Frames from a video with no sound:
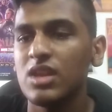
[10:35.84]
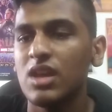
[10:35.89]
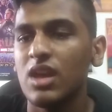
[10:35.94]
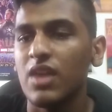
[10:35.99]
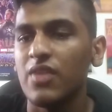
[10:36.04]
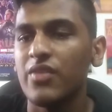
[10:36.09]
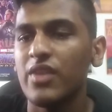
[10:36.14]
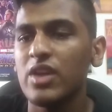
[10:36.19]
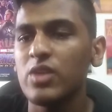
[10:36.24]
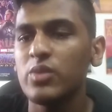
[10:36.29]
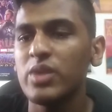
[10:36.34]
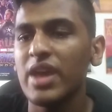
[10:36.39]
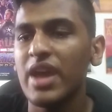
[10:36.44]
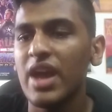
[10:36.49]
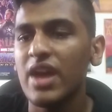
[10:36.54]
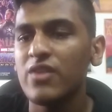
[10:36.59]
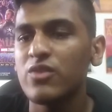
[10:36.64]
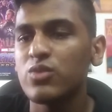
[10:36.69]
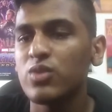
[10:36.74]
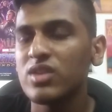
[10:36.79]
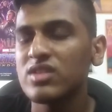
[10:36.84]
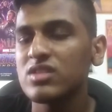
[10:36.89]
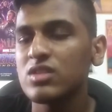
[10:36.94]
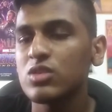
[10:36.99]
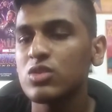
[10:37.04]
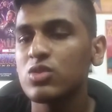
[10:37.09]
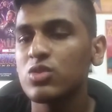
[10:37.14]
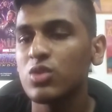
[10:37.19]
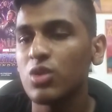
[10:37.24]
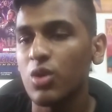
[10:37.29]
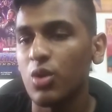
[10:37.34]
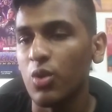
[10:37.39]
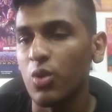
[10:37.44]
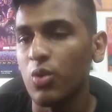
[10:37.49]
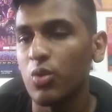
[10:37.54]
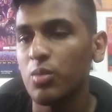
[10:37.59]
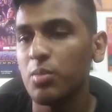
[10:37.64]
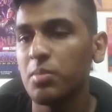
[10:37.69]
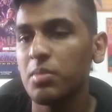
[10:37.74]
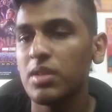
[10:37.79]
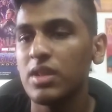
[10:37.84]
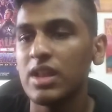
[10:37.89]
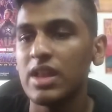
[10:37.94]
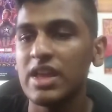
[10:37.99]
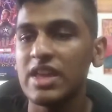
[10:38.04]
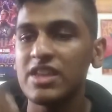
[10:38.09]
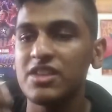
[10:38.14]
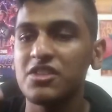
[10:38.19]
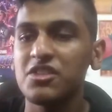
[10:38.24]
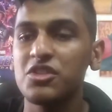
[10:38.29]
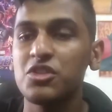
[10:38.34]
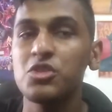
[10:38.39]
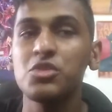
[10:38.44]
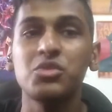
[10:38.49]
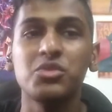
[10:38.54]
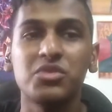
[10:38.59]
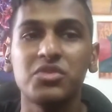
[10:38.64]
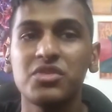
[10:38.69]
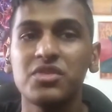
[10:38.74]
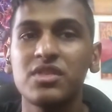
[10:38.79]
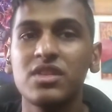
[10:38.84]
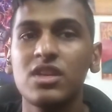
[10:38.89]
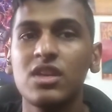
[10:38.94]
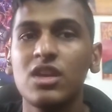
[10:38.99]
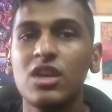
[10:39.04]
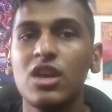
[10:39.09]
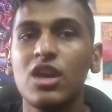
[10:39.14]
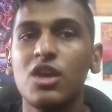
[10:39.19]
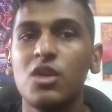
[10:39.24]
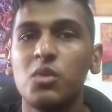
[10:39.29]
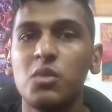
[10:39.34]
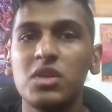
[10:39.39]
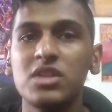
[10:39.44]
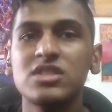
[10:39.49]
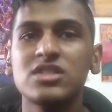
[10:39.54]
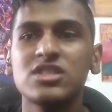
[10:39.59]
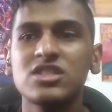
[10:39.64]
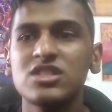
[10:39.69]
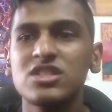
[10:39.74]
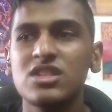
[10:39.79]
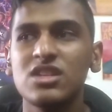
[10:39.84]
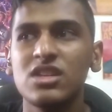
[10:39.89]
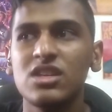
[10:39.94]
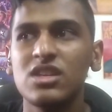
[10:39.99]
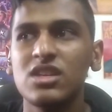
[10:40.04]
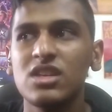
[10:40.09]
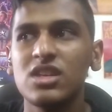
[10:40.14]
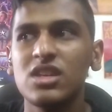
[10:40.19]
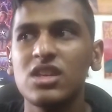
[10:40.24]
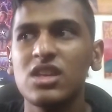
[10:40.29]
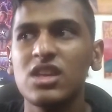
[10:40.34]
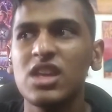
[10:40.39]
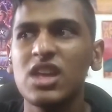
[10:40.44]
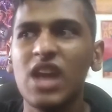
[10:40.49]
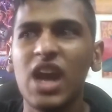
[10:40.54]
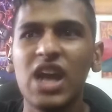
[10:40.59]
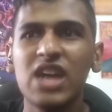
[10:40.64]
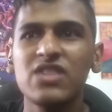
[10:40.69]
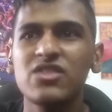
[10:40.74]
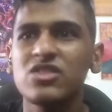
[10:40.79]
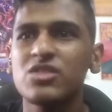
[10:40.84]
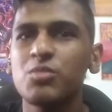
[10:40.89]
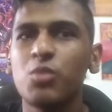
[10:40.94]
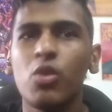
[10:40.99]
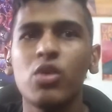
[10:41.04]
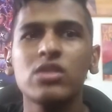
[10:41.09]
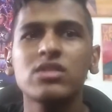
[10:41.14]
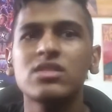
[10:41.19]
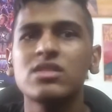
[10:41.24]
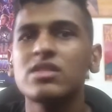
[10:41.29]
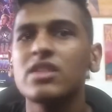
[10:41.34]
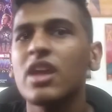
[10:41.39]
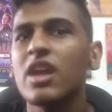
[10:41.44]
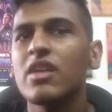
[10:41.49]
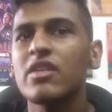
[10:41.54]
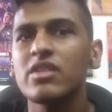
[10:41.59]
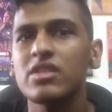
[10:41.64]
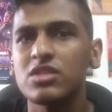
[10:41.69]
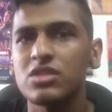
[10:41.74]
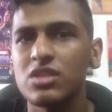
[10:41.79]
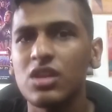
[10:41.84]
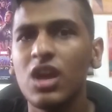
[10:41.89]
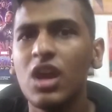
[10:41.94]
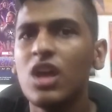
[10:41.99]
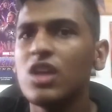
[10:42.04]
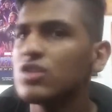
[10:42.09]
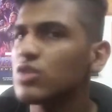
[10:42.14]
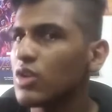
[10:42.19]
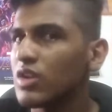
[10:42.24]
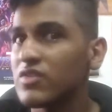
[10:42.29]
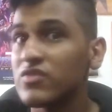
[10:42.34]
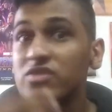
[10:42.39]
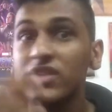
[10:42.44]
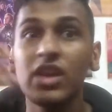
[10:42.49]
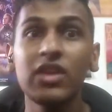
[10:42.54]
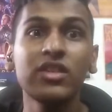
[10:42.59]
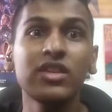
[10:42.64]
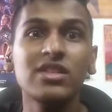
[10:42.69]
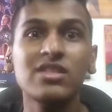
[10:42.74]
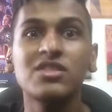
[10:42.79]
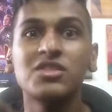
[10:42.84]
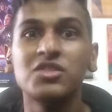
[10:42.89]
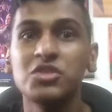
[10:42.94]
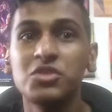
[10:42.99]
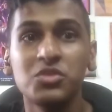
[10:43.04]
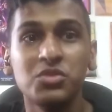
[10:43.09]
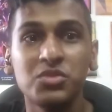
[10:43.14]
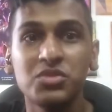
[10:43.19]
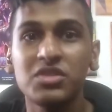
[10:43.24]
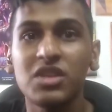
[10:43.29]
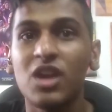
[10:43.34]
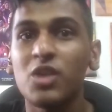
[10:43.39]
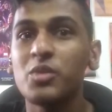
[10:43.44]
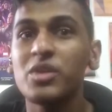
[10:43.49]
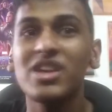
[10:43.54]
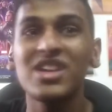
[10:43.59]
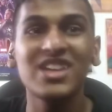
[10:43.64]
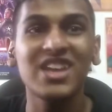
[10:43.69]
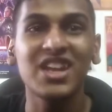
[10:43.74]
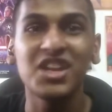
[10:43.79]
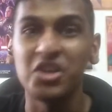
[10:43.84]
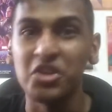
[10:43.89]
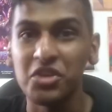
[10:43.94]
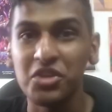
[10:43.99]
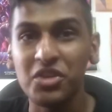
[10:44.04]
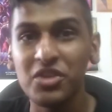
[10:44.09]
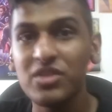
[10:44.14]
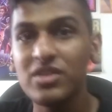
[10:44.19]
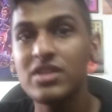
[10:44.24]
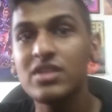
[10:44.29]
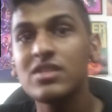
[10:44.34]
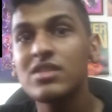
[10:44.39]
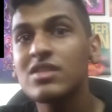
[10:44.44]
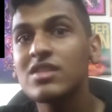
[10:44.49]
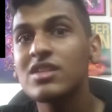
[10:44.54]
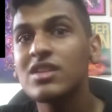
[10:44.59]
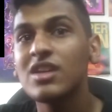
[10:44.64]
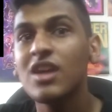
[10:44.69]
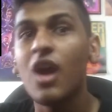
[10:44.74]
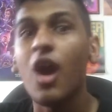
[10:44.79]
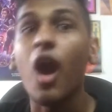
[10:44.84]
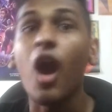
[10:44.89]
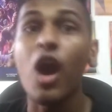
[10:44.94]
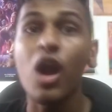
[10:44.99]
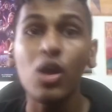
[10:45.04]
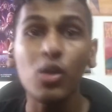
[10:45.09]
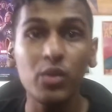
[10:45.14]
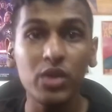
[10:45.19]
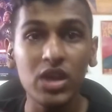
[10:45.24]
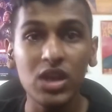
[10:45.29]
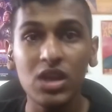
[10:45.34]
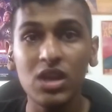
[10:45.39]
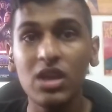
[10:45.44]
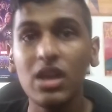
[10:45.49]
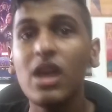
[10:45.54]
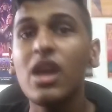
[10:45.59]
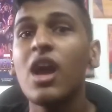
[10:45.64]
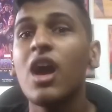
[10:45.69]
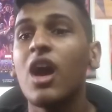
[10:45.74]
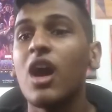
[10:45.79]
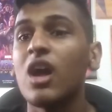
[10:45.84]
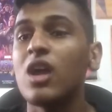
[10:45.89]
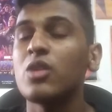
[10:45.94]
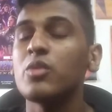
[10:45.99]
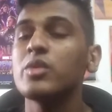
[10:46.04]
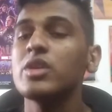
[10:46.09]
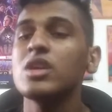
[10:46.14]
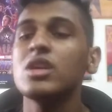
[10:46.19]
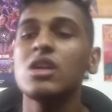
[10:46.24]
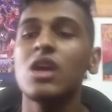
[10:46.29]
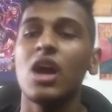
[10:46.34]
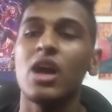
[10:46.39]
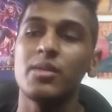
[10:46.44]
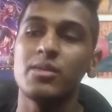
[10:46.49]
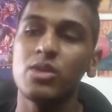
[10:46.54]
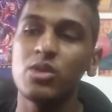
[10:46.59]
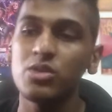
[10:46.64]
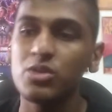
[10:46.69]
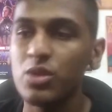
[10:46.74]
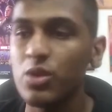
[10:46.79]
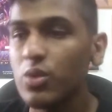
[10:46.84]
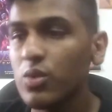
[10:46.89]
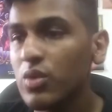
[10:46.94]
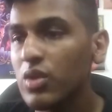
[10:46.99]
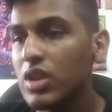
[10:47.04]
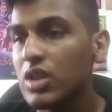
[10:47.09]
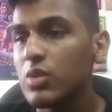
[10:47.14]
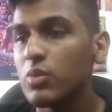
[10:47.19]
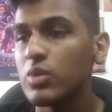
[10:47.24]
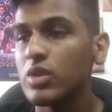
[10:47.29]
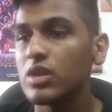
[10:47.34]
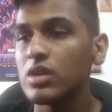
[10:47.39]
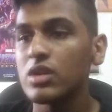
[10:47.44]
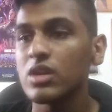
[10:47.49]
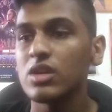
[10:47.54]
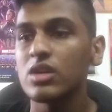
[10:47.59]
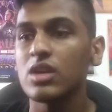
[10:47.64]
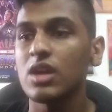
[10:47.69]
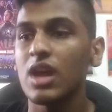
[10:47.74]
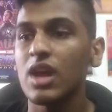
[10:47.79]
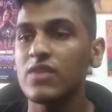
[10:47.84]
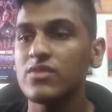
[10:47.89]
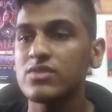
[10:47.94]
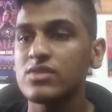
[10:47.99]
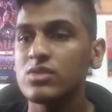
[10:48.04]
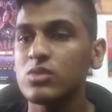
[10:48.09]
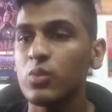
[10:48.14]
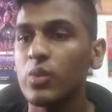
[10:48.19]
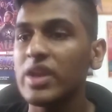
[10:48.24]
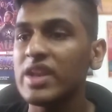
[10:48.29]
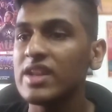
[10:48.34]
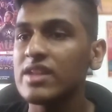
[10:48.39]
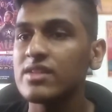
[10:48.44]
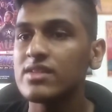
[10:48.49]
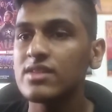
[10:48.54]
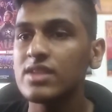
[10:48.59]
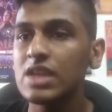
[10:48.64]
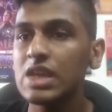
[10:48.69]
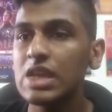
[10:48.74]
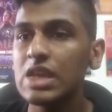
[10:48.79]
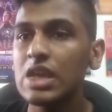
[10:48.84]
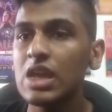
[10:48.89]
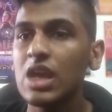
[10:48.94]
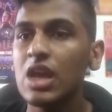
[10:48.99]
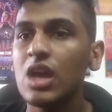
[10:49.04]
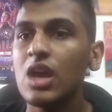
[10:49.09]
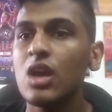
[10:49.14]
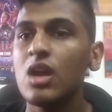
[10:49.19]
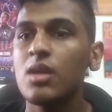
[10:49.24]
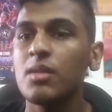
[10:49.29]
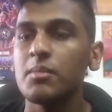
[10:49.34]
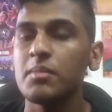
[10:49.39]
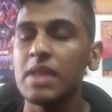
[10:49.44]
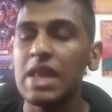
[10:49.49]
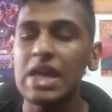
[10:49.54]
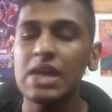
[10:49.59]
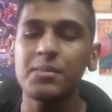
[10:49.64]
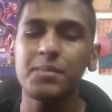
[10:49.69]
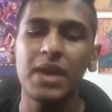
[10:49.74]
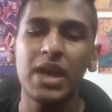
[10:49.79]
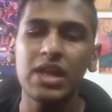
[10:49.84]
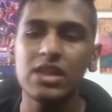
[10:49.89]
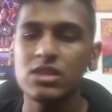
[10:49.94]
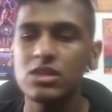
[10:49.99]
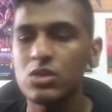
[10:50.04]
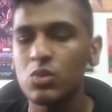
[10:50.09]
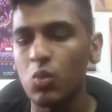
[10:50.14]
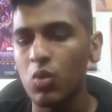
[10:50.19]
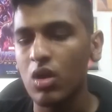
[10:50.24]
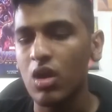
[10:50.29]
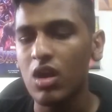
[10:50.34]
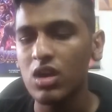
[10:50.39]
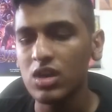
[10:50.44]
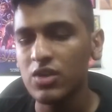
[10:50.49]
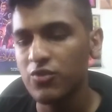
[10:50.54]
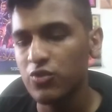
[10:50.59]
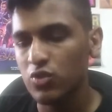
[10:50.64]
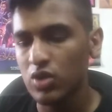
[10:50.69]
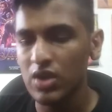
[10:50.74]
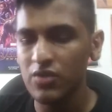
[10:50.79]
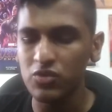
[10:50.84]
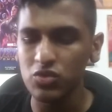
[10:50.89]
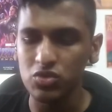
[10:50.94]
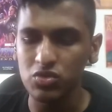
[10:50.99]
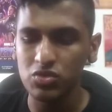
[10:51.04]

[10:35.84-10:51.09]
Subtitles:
Then we have Russell Crowe playing Zeus, which he kind of spoils his character. So if there is Zeus, are we gonna get Hercules? Are we? Are we? I don't know. We're gonna have to wait and see. Black Panther: Wakanda Forever.